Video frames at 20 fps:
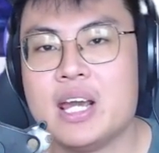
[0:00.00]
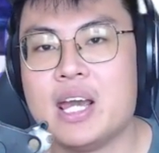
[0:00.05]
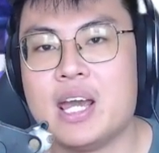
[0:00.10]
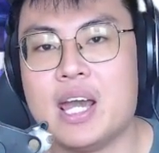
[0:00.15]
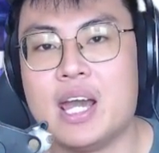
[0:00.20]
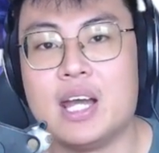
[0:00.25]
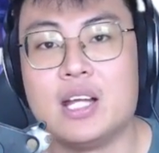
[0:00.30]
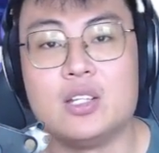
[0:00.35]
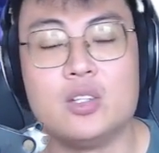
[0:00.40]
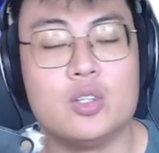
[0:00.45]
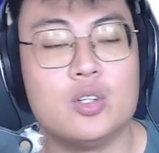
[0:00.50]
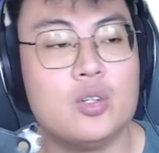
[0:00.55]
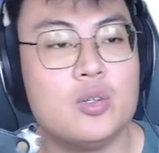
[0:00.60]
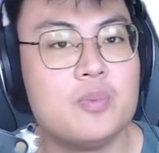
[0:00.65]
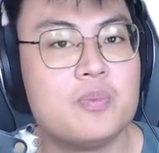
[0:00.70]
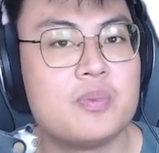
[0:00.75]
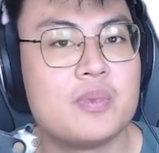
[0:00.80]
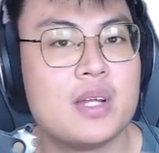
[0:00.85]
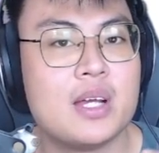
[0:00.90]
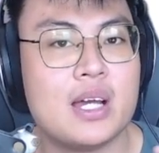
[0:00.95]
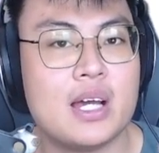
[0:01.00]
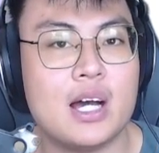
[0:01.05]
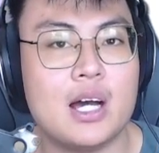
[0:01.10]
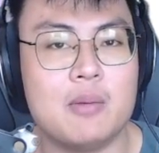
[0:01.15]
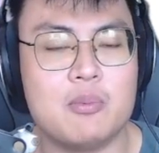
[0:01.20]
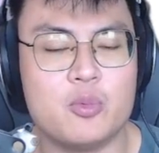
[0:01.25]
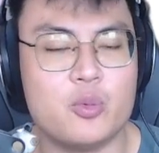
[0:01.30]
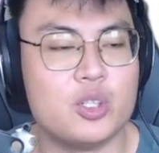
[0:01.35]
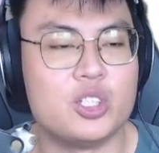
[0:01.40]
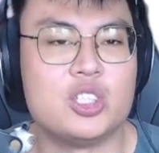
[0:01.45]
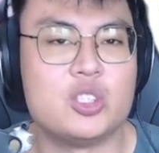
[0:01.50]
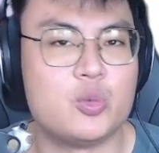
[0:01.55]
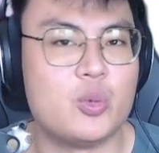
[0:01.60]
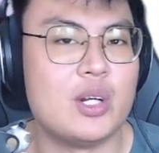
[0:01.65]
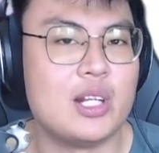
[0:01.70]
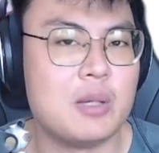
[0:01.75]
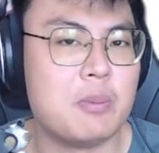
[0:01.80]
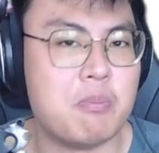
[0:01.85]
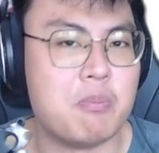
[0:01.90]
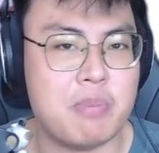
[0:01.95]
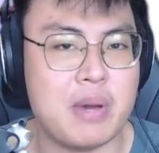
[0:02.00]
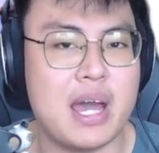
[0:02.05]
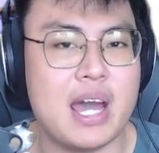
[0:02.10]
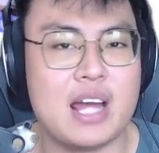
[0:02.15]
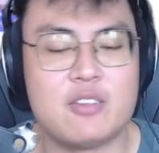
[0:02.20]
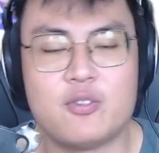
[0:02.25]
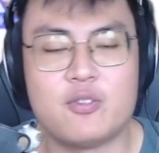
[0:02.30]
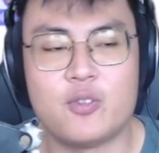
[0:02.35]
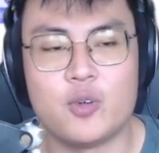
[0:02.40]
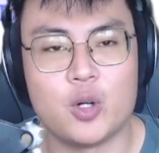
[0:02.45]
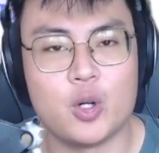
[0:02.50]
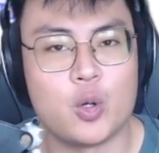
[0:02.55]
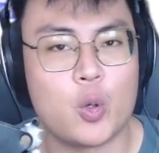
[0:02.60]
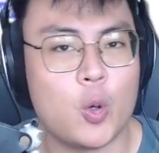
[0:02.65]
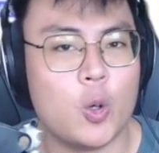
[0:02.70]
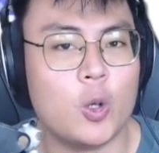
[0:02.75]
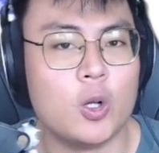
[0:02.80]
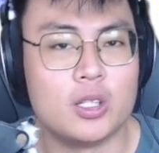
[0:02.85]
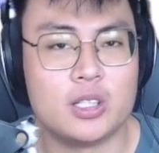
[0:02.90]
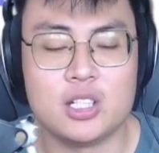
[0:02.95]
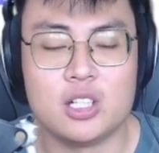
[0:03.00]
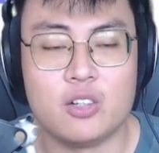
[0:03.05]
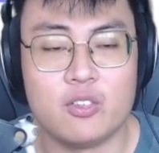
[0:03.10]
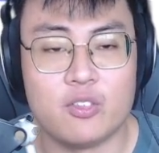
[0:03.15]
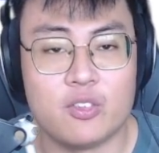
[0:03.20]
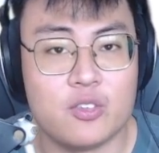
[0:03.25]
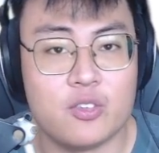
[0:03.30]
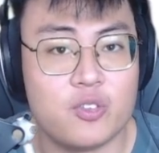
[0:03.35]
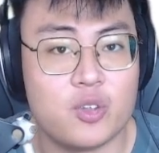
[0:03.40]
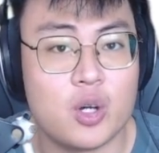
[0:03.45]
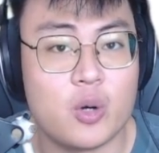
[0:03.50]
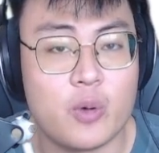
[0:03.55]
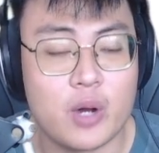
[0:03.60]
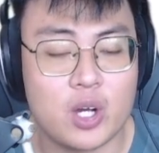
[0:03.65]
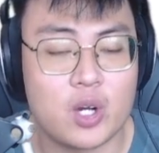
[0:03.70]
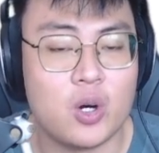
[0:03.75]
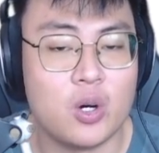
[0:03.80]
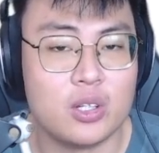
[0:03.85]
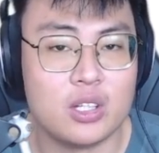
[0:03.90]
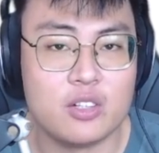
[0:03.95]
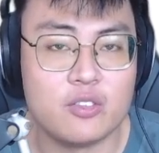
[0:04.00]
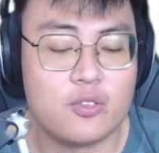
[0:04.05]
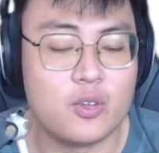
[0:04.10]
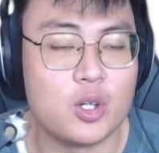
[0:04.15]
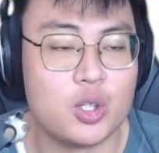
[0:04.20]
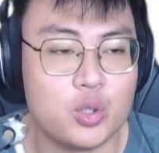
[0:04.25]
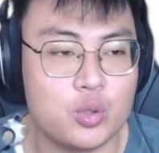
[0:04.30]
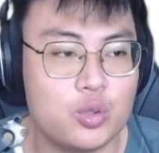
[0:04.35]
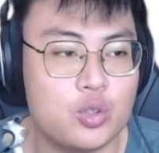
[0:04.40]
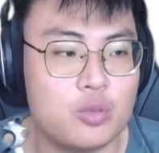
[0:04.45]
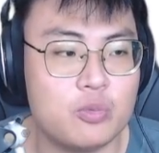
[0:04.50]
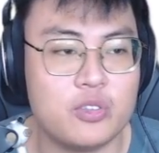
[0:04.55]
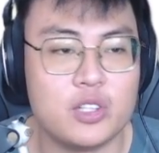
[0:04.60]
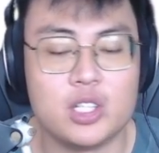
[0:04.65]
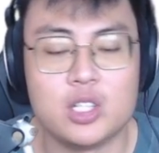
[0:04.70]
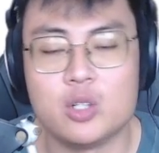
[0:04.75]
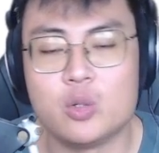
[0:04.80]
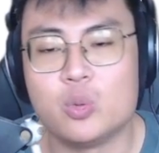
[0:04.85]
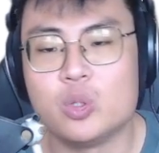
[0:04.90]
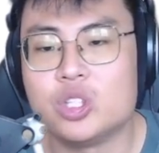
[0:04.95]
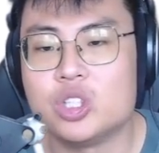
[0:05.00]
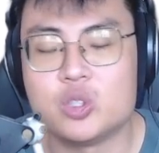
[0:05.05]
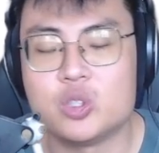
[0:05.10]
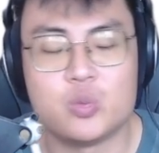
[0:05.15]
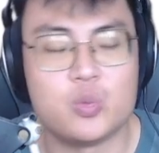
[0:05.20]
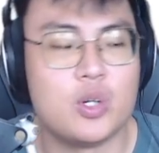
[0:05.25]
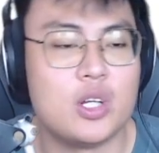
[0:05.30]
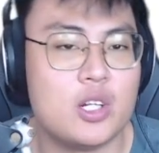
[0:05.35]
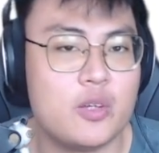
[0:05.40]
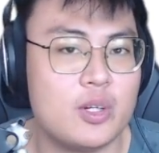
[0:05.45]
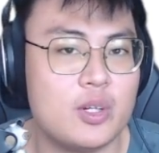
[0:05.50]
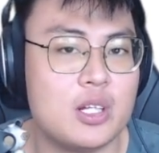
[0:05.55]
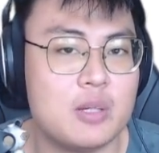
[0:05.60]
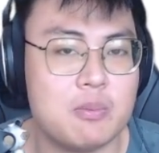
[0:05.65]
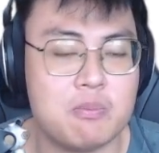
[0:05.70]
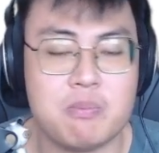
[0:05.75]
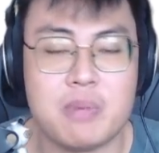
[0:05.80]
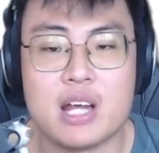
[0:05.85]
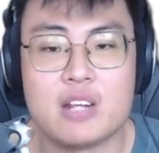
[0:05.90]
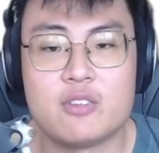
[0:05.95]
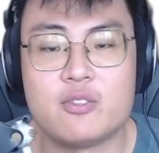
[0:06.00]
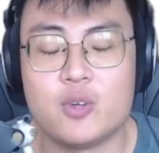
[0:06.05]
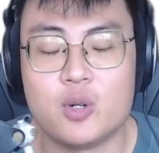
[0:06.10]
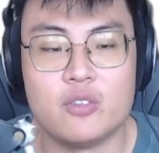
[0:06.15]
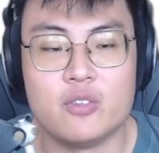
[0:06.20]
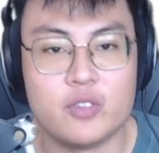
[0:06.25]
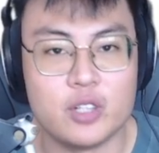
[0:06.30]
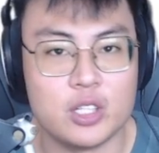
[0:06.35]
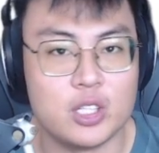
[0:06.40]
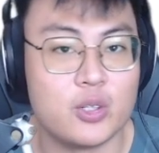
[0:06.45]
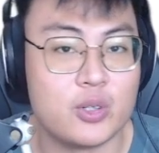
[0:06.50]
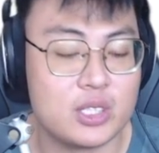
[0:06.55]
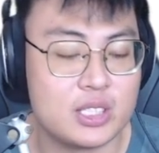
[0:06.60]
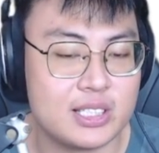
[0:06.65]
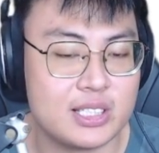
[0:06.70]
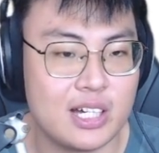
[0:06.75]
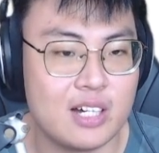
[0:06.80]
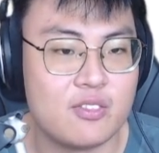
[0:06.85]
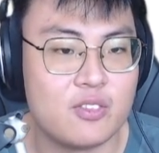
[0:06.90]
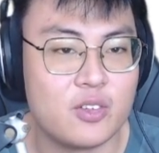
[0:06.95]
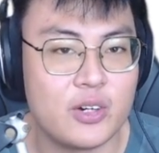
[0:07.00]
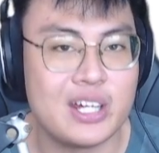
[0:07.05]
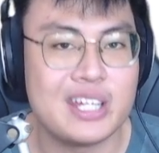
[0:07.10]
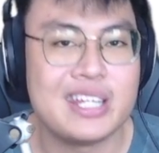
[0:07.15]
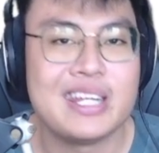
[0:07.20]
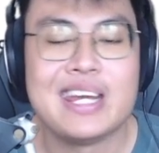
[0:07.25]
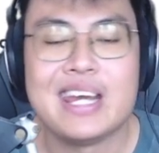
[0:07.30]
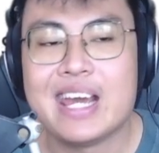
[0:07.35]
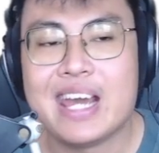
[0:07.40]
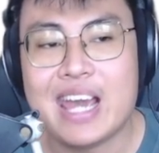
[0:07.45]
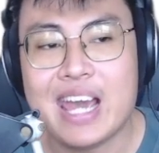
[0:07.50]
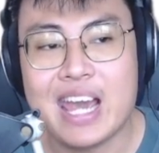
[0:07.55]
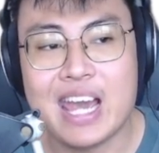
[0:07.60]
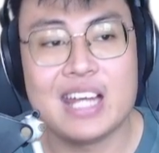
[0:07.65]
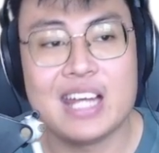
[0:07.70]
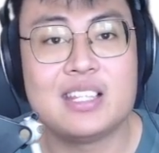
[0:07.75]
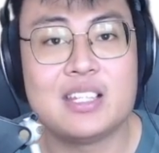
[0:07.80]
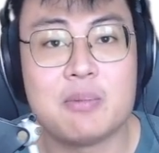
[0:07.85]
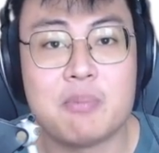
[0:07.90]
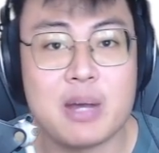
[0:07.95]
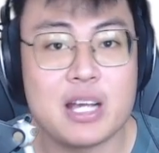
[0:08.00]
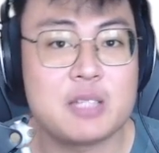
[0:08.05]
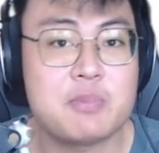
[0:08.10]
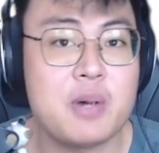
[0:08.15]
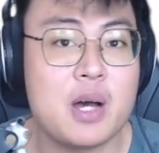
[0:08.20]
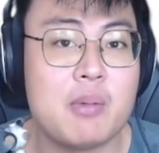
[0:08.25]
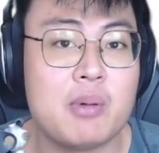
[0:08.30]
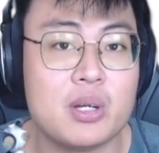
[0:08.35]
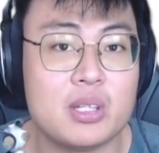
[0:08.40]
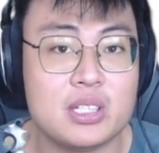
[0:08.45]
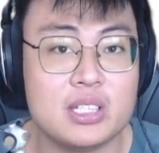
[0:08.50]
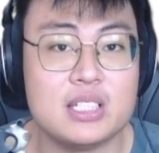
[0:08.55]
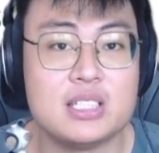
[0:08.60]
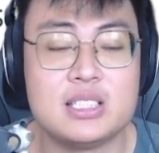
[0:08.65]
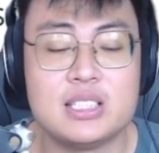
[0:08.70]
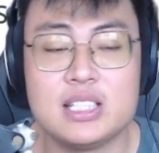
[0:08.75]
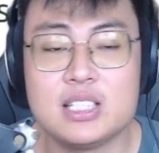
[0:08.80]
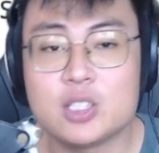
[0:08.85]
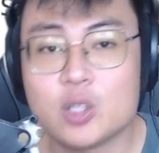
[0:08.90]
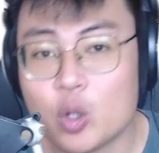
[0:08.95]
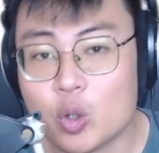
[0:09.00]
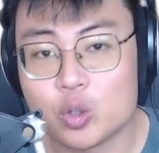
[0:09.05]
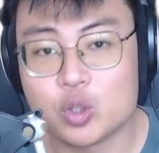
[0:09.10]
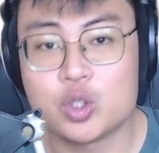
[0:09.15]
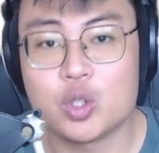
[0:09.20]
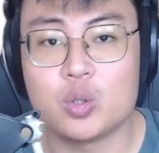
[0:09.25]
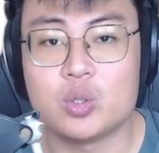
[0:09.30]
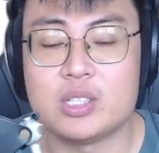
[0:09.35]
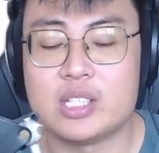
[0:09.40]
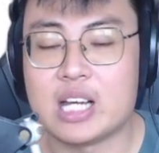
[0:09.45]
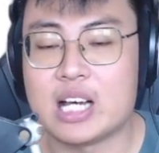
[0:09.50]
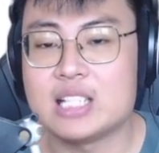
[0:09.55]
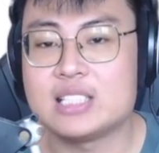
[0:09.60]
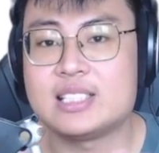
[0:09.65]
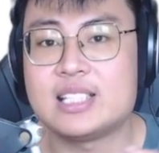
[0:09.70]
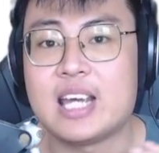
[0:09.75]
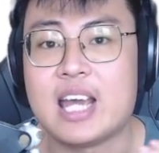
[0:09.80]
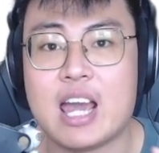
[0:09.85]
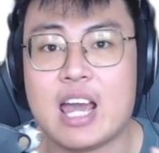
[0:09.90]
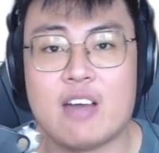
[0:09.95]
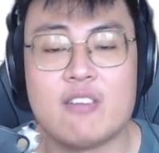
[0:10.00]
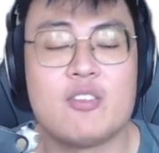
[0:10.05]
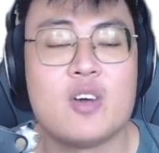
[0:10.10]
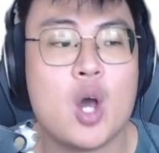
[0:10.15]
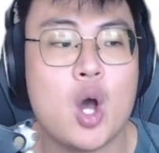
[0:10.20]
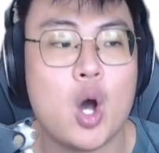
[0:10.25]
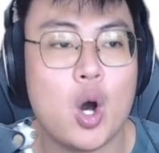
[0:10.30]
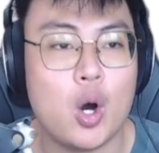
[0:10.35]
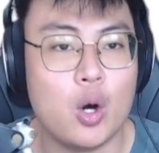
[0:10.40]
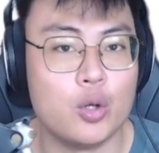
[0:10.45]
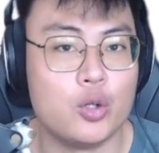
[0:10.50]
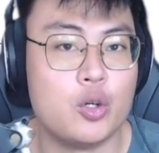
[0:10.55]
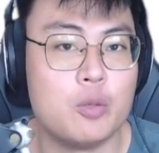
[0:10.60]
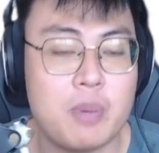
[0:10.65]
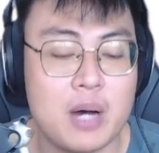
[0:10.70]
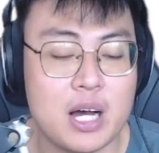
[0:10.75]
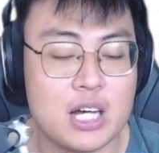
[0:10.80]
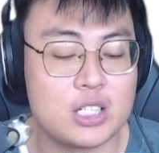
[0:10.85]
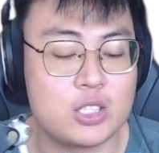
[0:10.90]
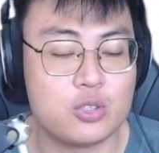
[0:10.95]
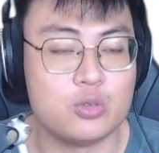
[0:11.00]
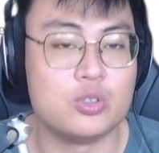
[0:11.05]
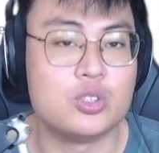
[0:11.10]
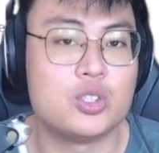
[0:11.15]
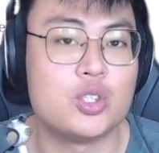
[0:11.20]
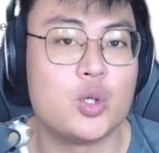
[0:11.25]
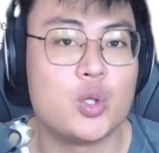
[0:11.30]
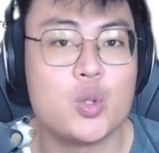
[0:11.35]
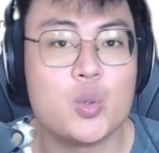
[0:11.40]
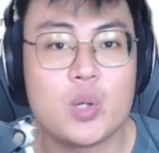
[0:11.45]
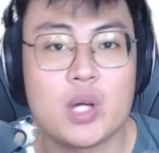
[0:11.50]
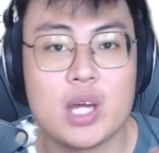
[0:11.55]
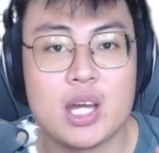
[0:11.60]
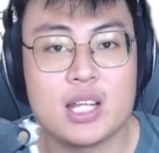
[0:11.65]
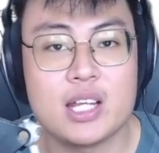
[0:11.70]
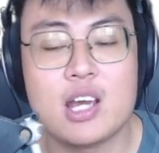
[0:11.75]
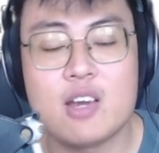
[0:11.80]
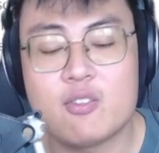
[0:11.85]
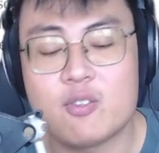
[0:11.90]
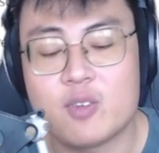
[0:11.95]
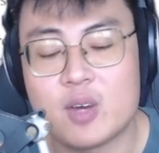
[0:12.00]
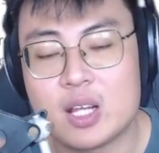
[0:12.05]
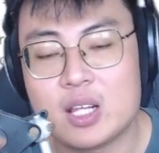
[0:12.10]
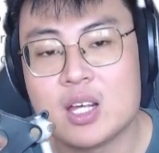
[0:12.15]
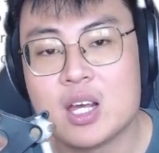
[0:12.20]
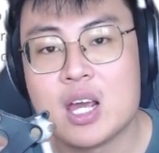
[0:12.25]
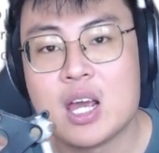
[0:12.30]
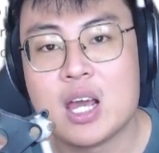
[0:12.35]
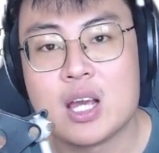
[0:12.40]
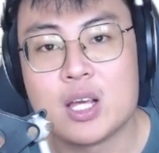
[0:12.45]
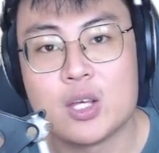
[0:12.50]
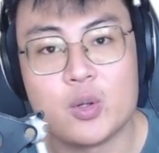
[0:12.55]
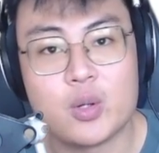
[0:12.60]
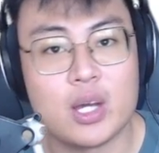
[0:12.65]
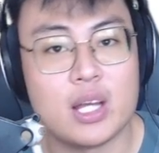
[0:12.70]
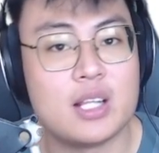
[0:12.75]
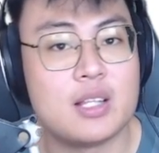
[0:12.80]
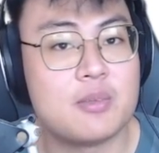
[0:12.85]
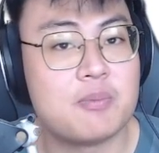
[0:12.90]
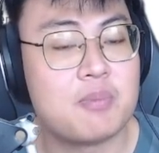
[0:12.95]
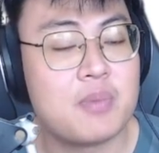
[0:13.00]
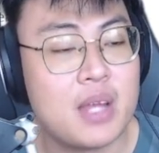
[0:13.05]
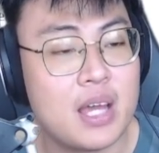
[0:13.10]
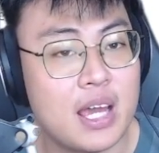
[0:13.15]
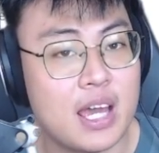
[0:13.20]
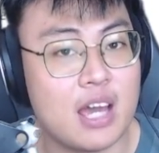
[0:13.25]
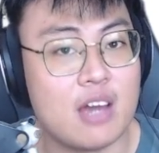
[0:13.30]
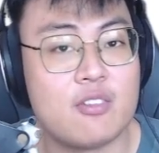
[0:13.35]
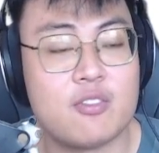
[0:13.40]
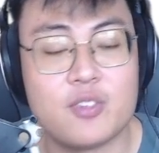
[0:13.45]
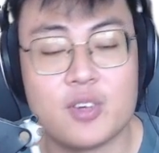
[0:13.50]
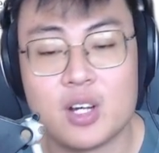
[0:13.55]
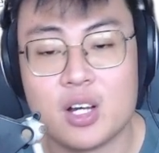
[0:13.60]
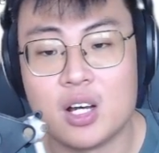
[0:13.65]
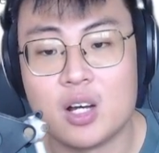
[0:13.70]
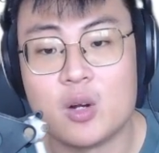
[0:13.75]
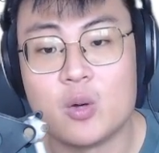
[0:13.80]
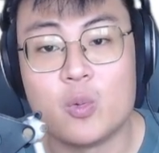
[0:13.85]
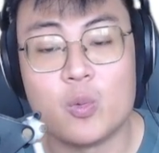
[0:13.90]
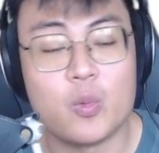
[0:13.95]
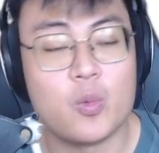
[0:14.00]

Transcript: and you know, which is really bad for your quality, even if you're recording for YouTube video, which is really bad for video itself, alright. And the best part about this also does have audio pass through, so you can have a